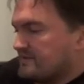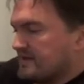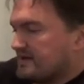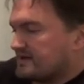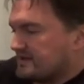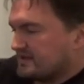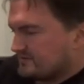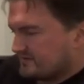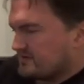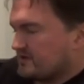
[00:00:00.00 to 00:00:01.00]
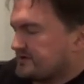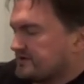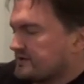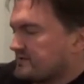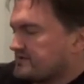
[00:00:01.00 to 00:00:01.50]
Archival
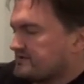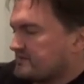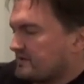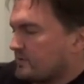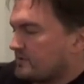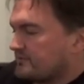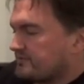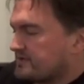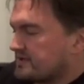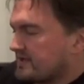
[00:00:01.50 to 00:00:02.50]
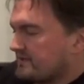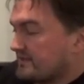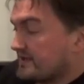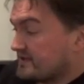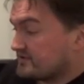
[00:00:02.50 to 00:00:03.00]
audio commentary by William Friedkin.
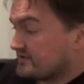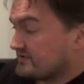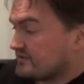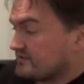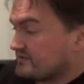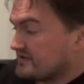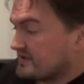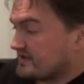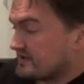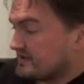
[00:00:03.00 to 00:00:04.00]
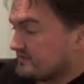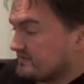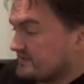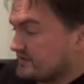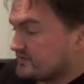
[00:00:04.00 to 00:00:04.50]
The History of Cruising, archival
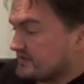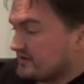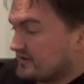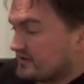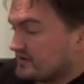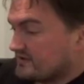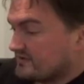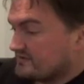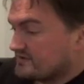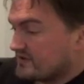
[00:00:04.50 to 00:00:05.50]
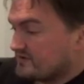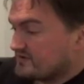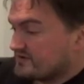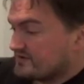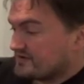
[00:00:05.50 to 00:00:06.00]
featurette looking at the film's
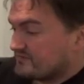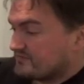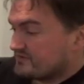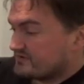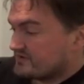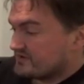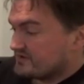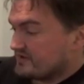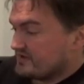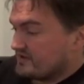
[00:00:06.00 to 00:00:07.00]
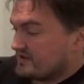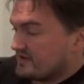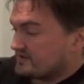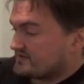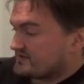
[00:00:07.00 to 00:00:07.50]
origins and production.
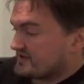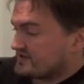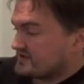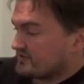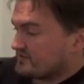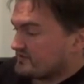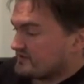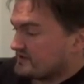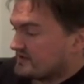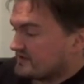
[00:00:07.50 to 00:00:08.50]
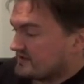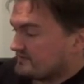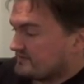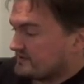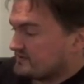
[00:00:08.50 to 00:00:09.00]
Exercising Cruising,
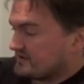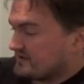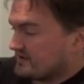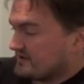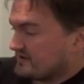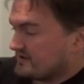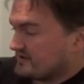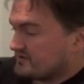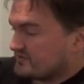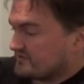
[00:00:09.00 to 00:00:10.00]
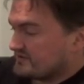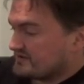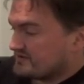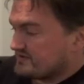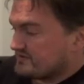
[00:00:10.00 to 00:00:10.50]
archival featurette looking at the controversy
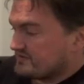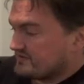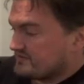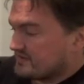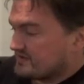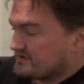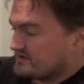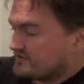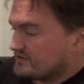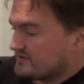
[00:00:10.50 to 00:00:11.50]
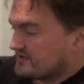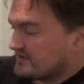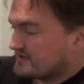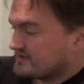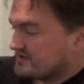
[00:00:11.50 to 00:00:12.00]
surrounding the film and its enduring
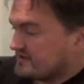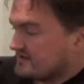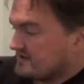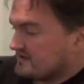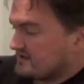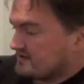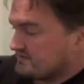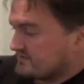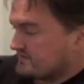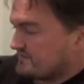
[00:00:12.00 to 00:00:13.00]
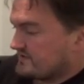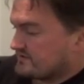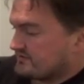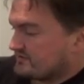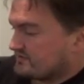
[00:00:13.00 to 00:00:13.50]
legacy. Original
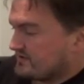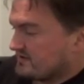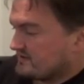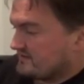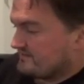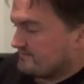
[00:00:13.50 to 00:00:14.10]
theatrical trailer.